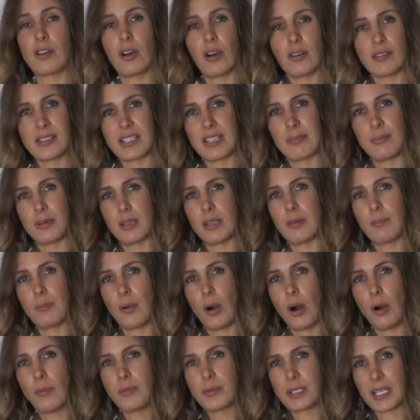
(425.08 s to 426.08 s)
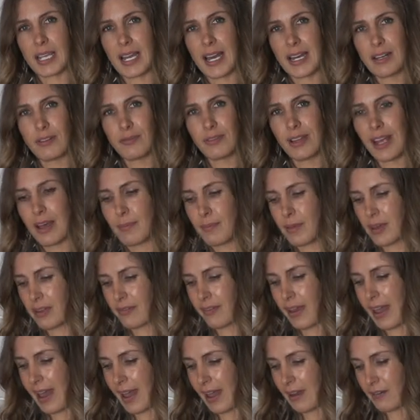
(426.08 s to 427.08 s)
got a zip at the bottom to kind of let a
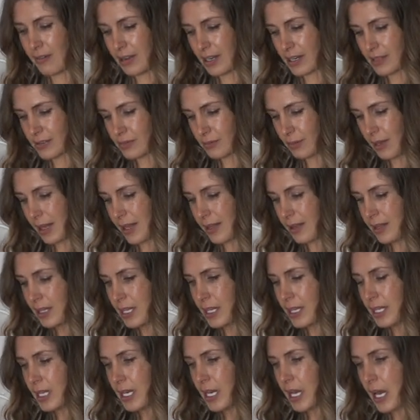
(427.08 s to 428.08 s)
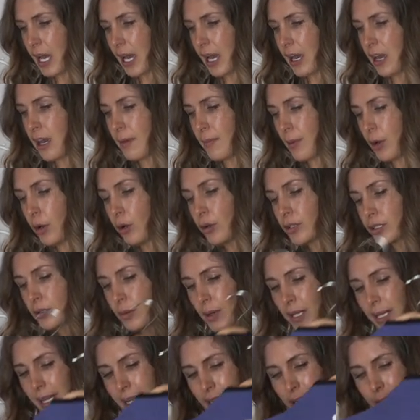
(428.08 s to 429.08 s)
bit of air in as well. Also
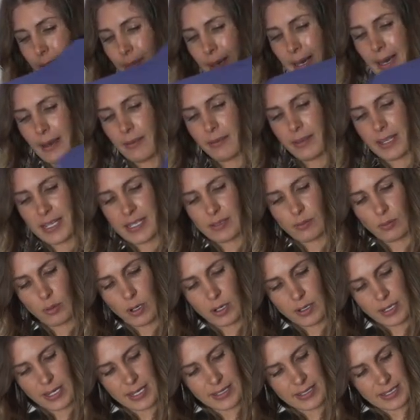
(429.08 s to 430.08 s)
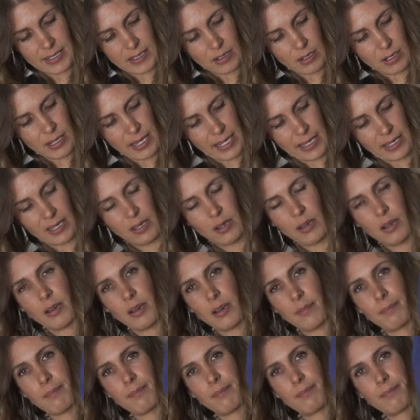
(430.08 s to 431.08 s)
what I like about this one is it's got like
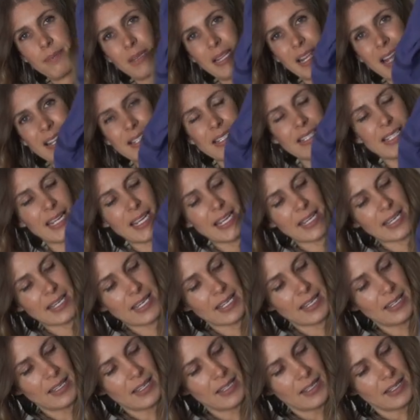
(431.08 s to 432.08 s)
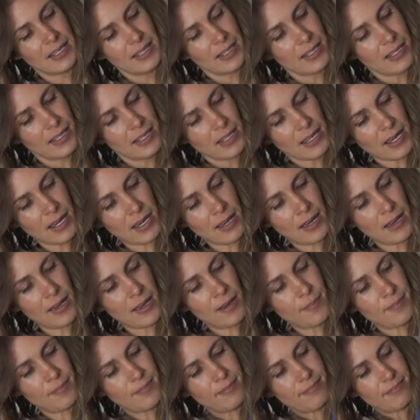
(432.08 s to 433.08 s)
a plastic
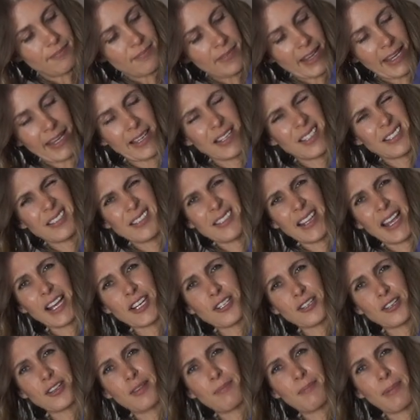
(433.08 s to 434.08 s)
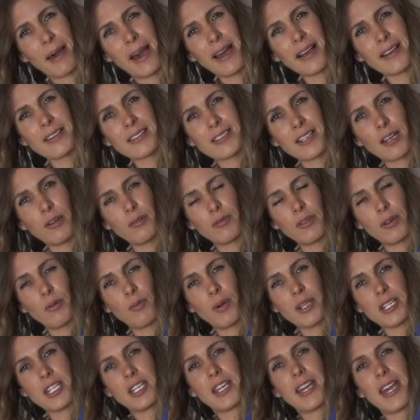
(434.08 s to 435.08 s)
like section at the back, so that
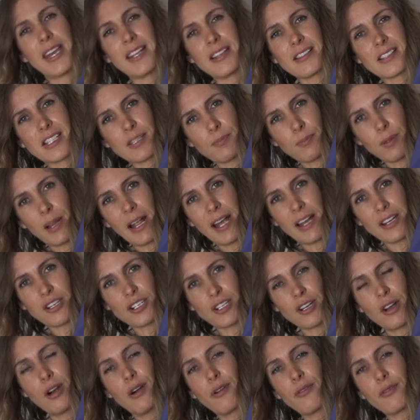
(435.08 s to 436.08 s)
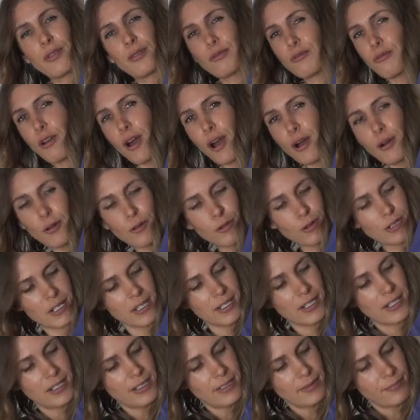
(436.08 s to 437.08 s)
when you're getting splash off the road,
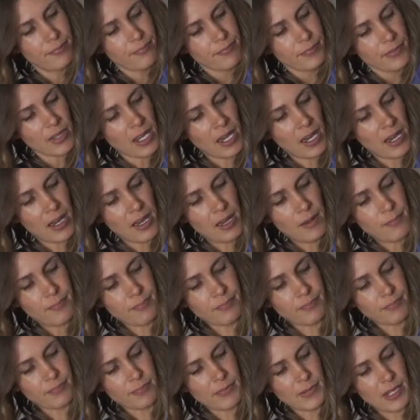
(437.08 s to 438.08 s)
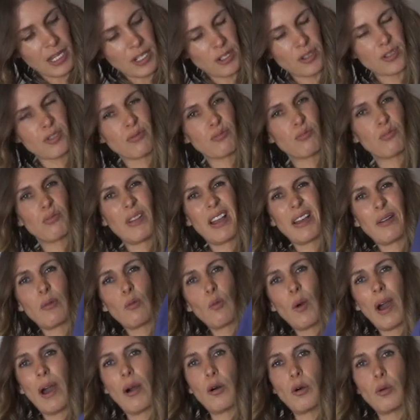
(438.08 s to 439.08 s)
it doesn't
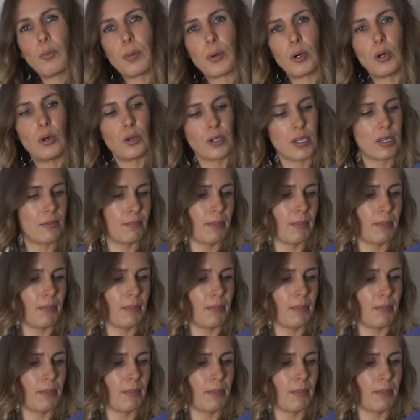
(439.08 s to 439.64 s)
like wet up all your